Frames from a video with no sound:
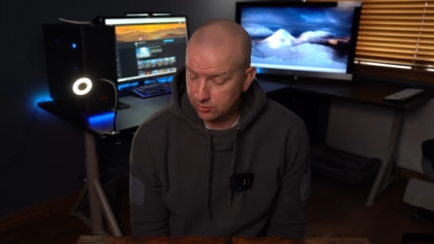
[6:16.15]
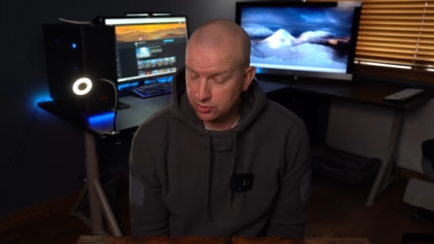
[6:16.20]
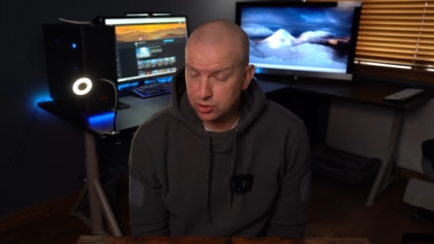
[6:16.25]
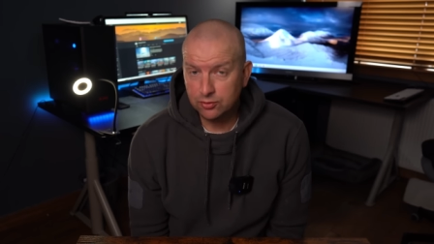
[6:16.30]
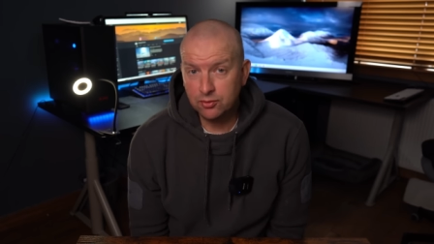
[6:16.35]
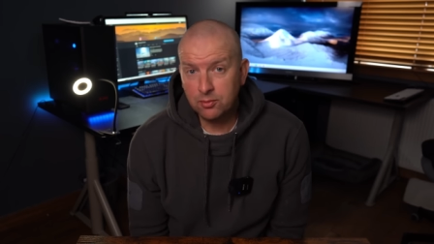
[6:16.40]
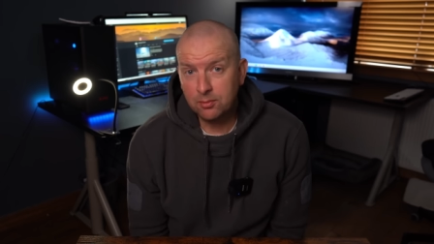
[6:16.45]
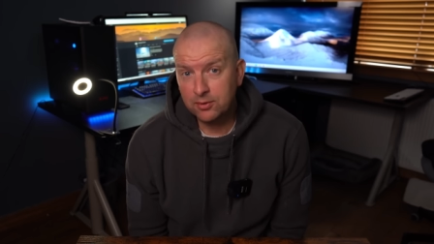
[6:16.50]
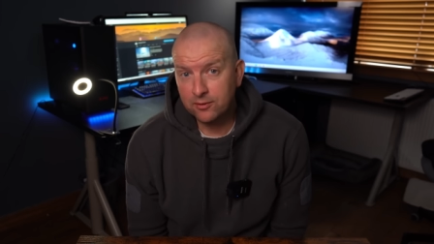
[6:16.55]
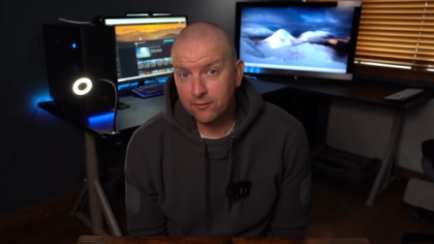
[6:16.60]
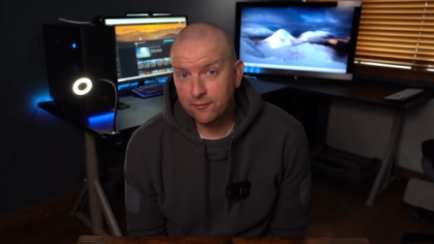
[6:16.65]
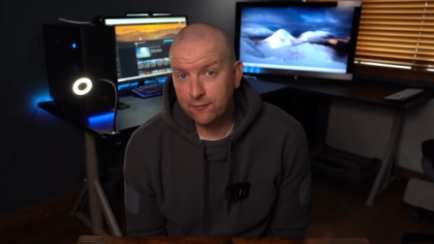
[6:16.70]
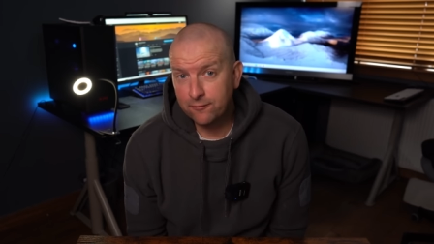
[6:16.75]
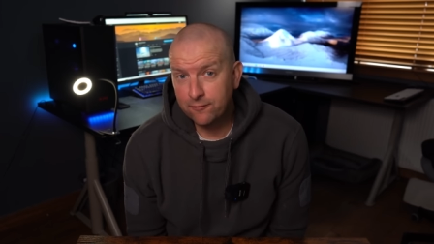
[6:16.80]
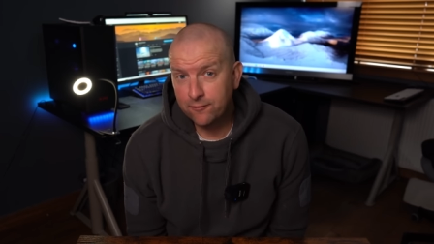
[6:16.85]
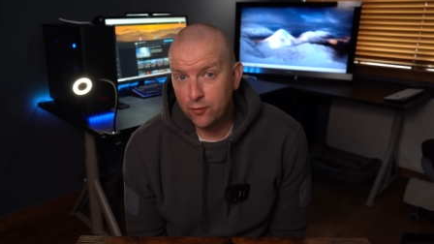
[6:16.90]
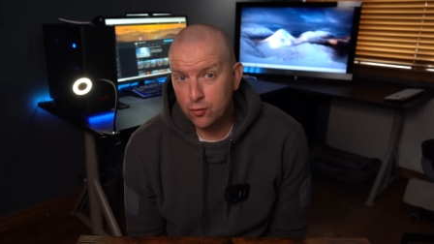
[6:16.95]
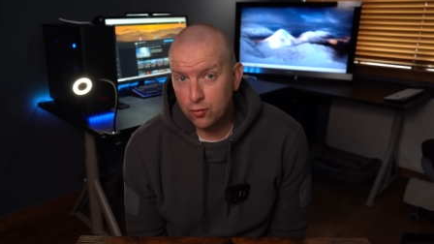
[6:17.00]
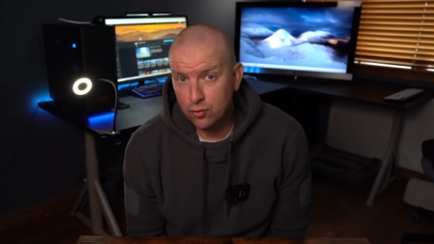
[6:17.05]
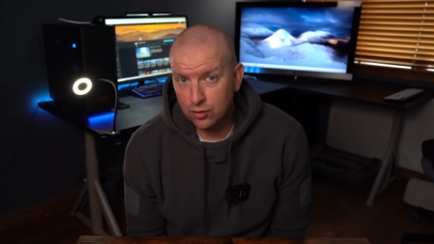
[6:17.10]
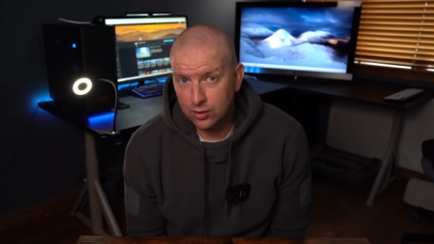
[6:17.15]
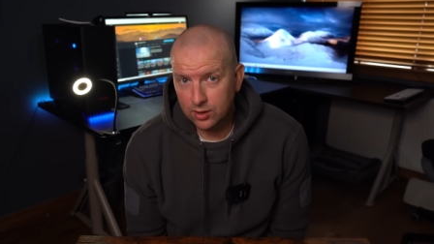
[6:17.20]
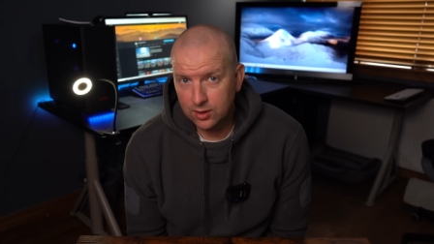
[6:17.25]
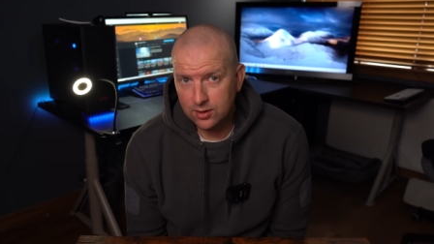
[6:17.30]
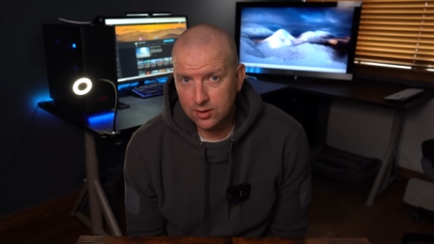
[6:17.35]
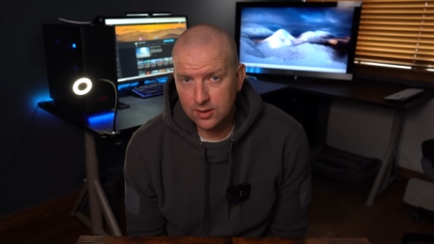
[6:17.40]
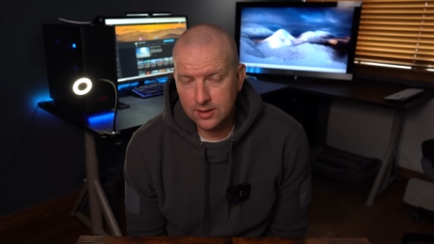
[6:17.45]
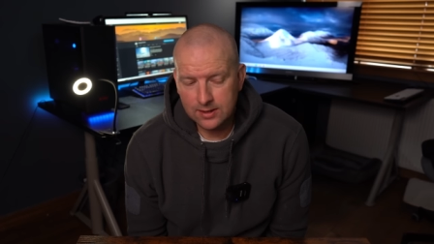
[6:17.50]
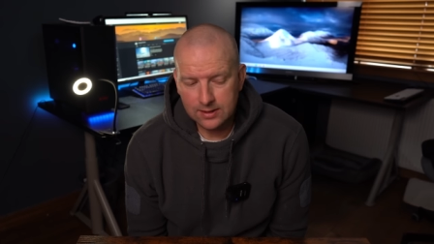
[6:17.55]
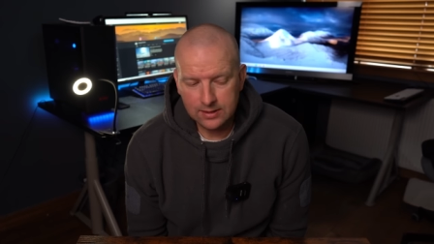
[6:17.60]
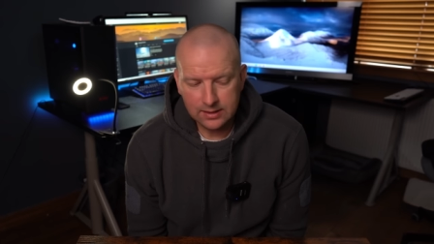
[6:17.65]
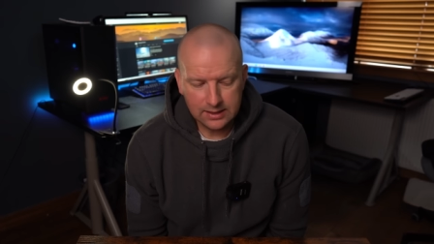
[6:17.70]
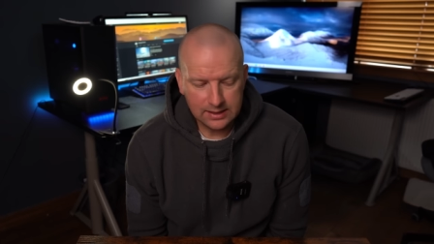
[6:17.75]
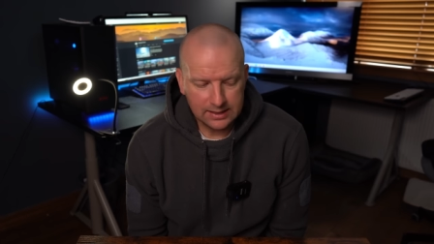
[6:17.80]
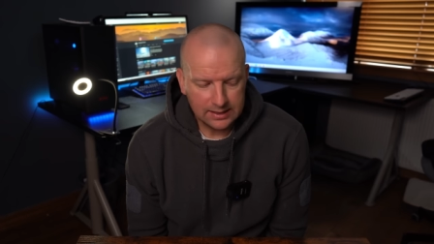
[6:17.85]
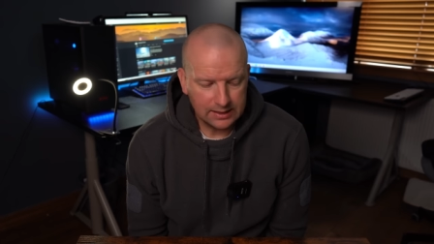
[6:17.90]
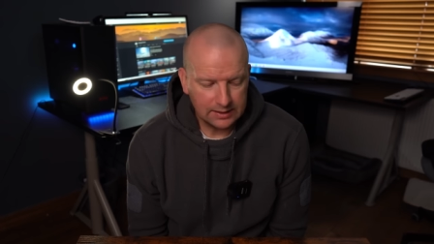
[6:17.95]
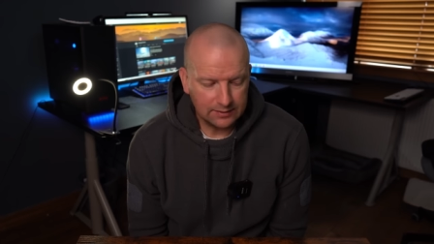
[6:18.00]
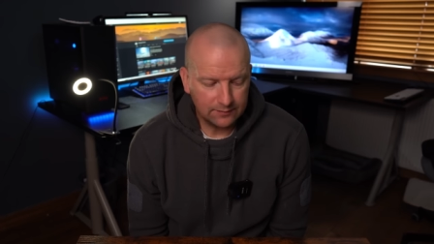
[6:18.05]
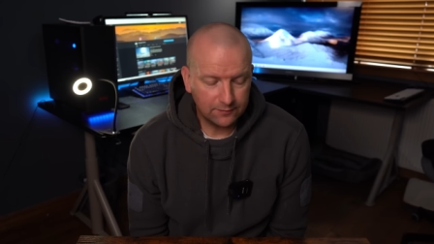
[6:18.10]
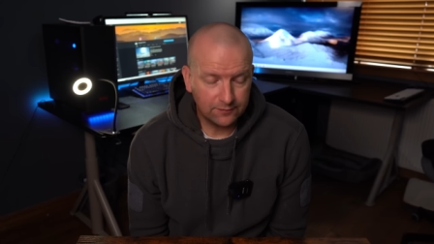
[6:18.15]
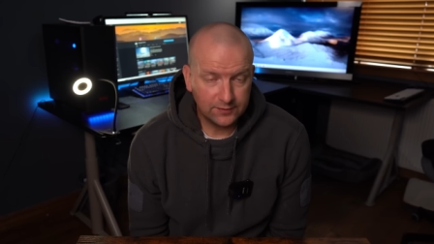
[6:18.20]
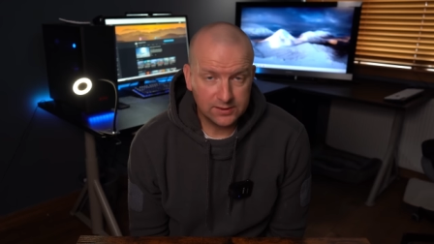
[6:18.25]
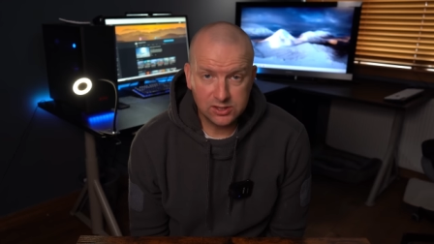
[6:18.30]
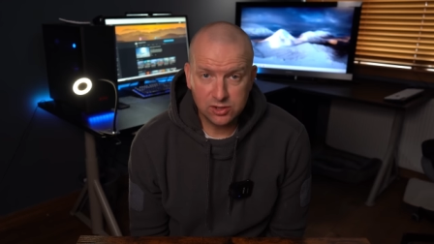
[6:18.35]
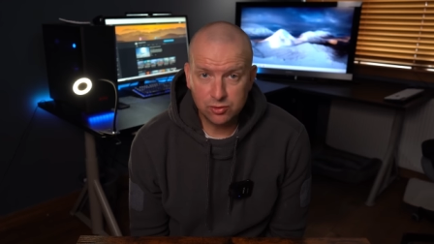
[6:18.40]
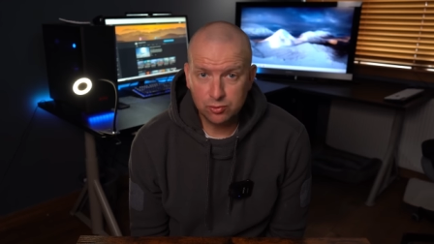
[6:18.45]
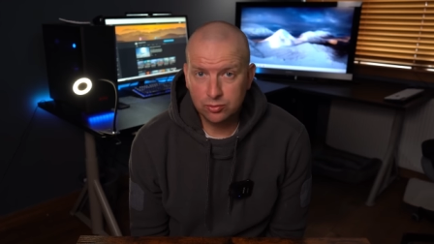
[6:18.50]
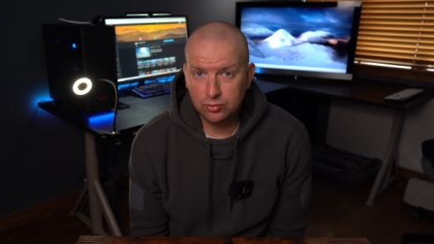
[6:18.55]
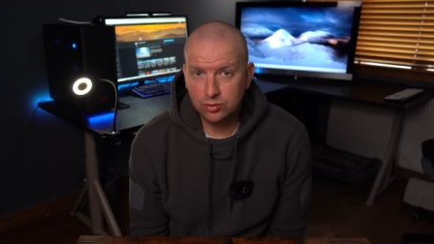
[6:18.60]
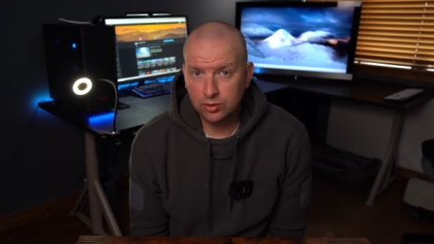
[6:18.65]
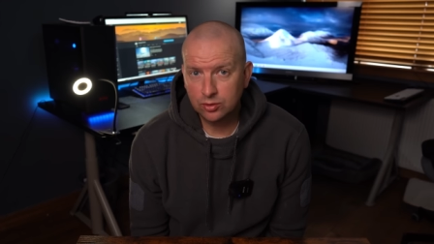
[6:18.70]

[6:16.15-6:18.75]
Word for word: So number 4, the physio